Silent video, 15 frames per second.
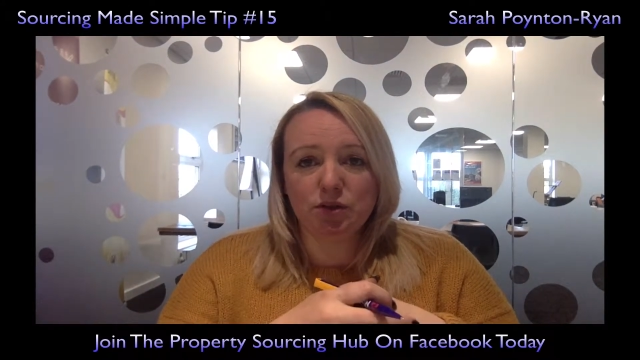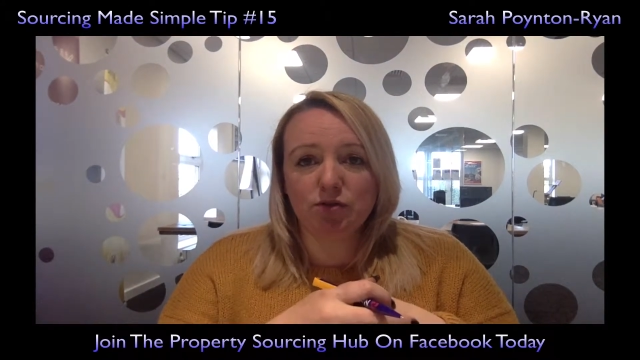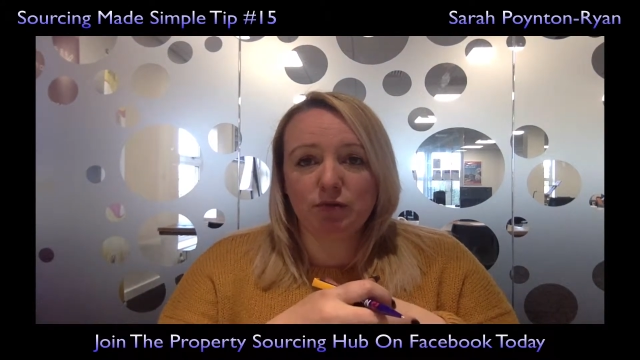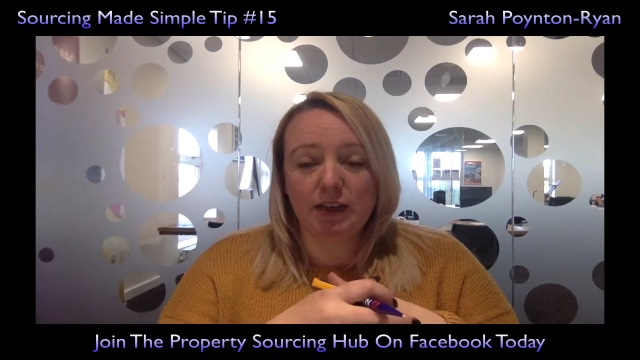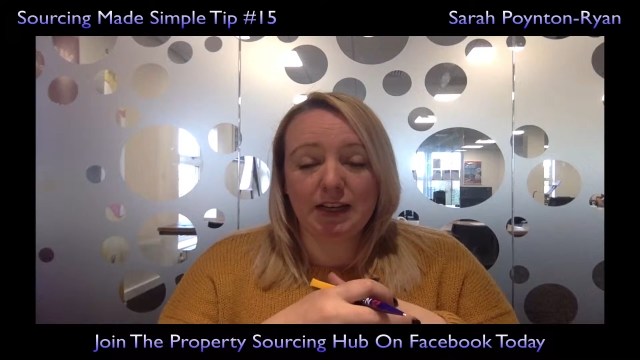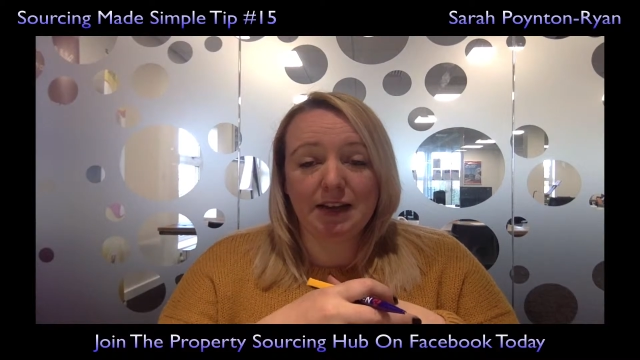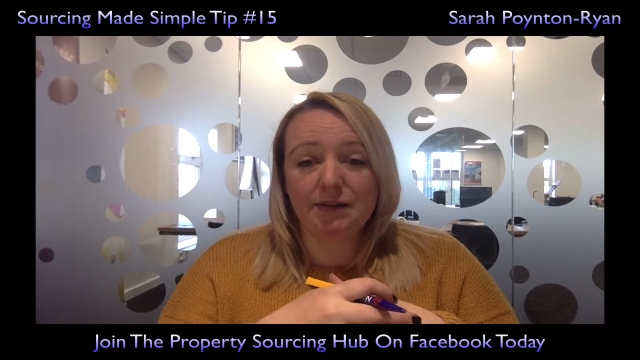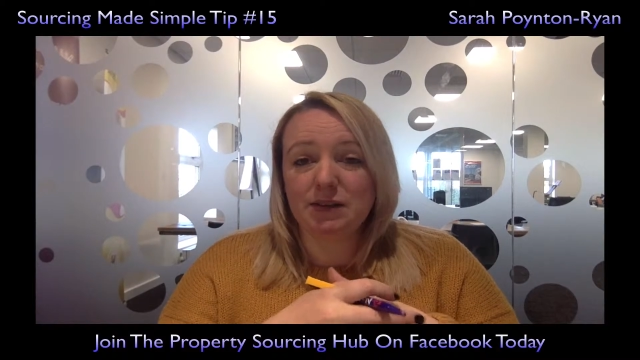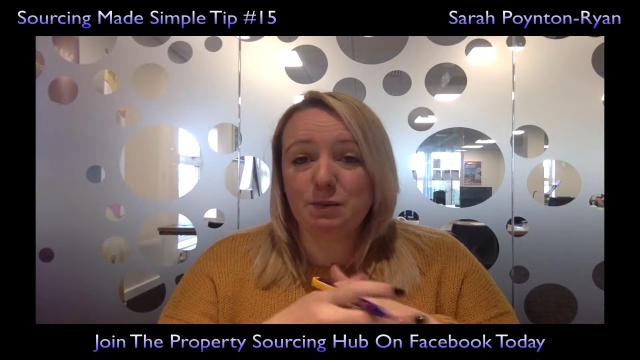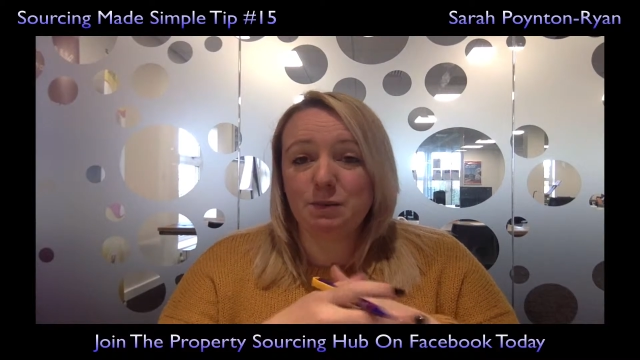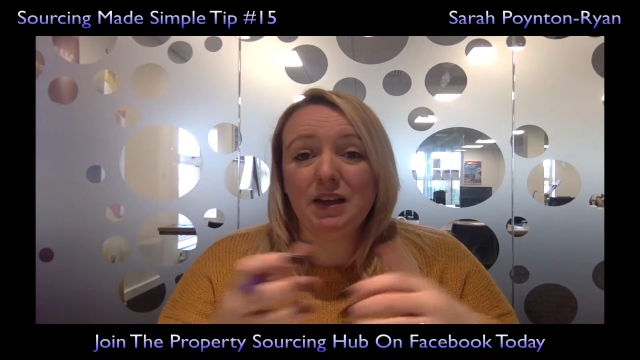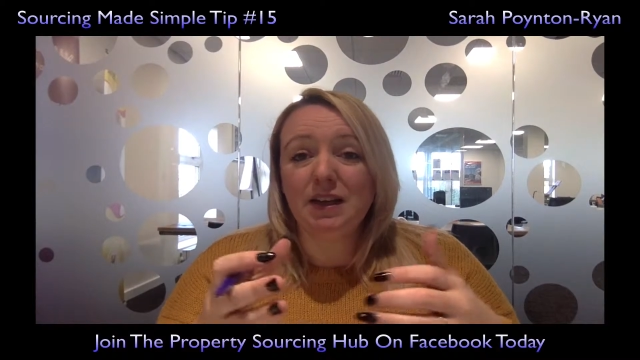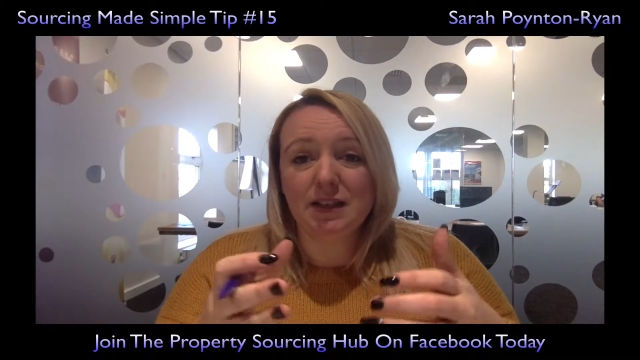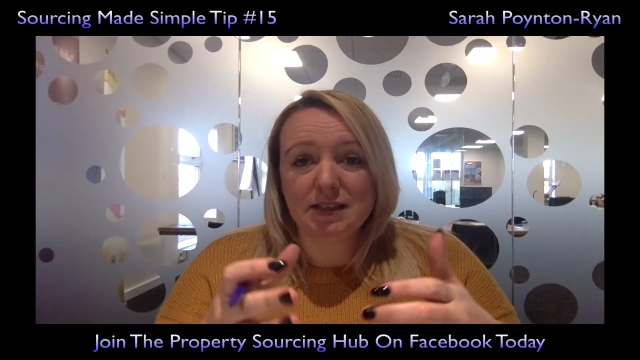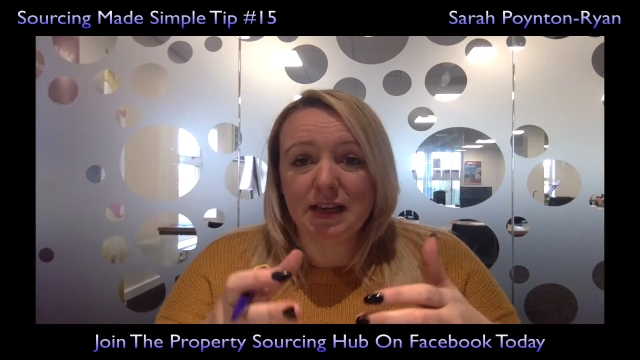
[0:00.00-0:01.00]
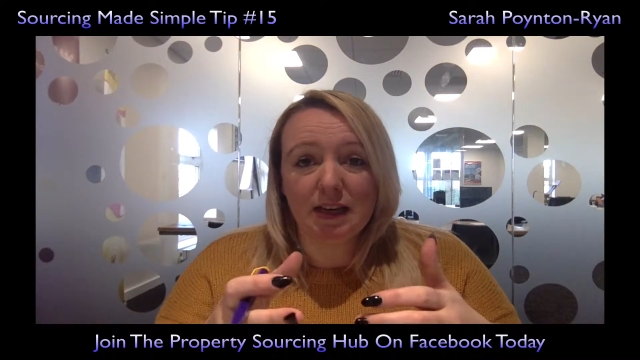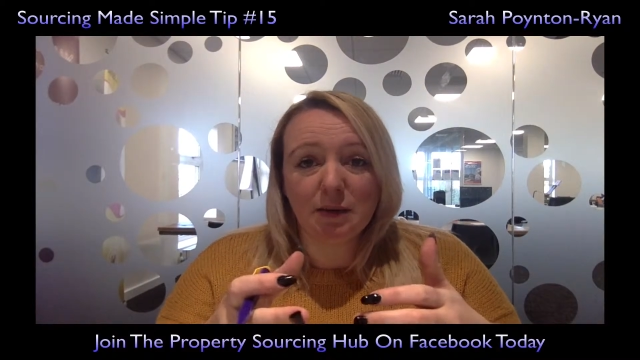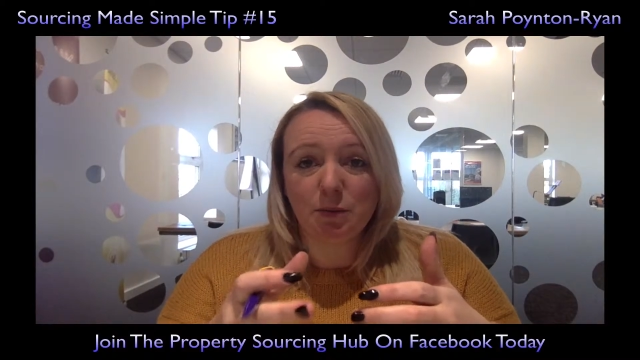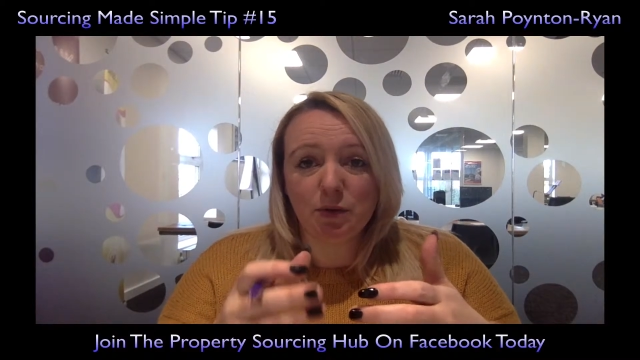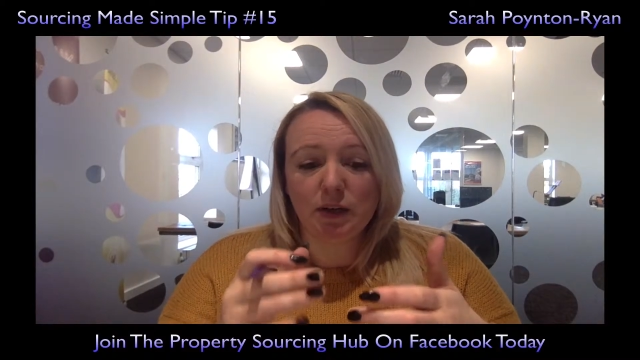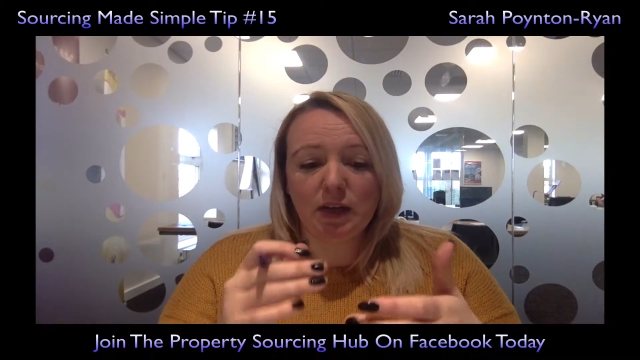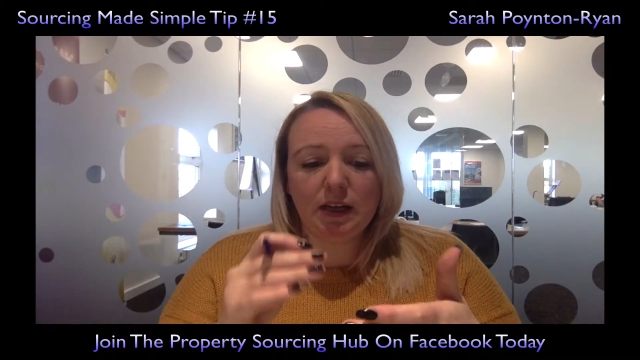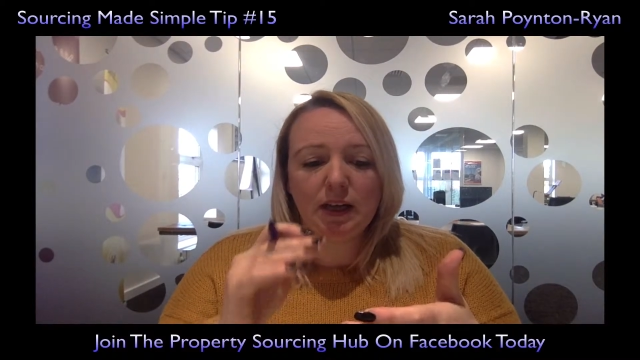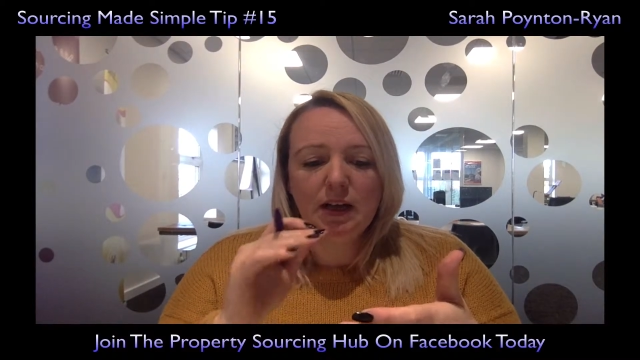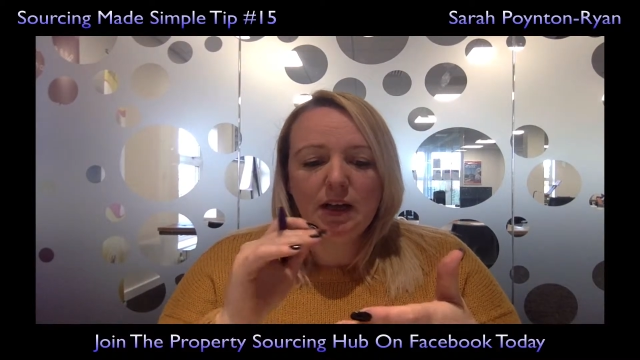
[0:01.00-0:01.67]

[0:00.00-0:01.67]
screen, never speaking to anybody.